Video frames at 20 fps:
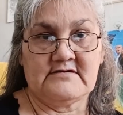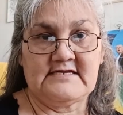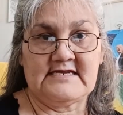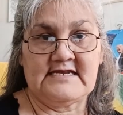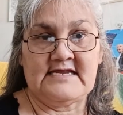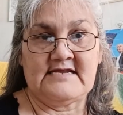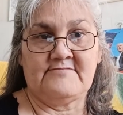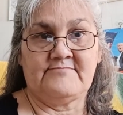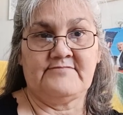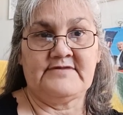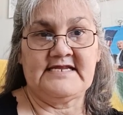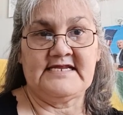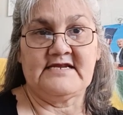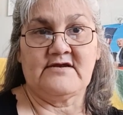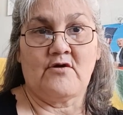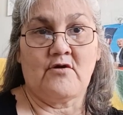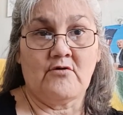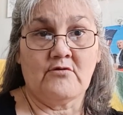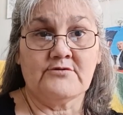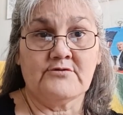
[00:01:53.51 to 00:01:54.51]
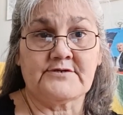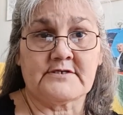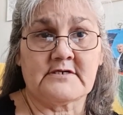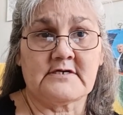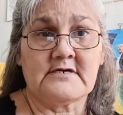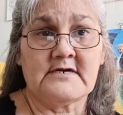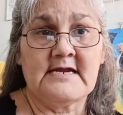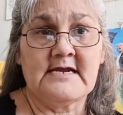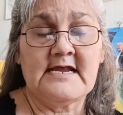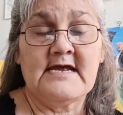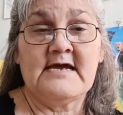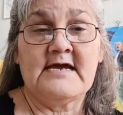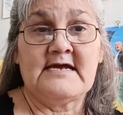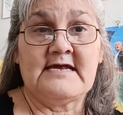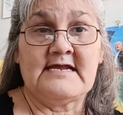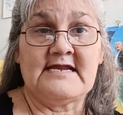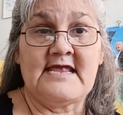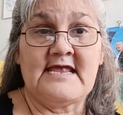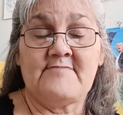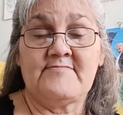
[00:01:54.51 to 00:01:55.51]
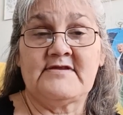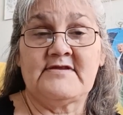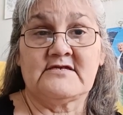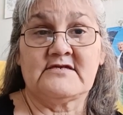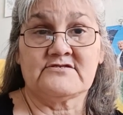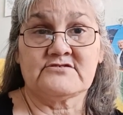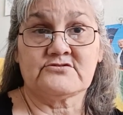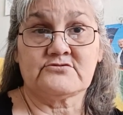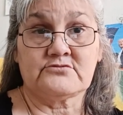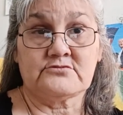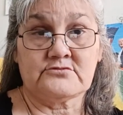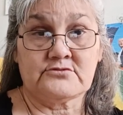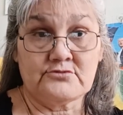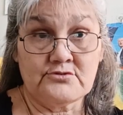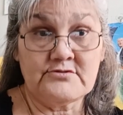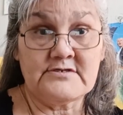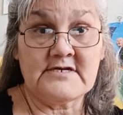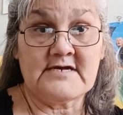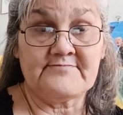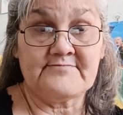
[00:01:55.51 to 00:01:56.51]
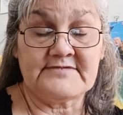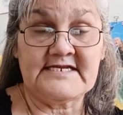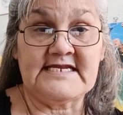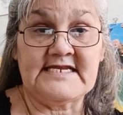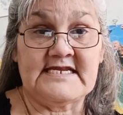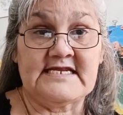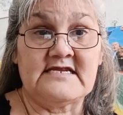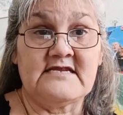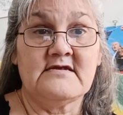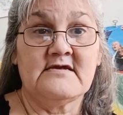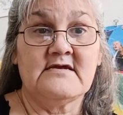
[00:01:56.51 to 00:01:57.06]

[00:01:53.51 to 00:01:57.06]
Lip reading: And being older and having a screwed up knee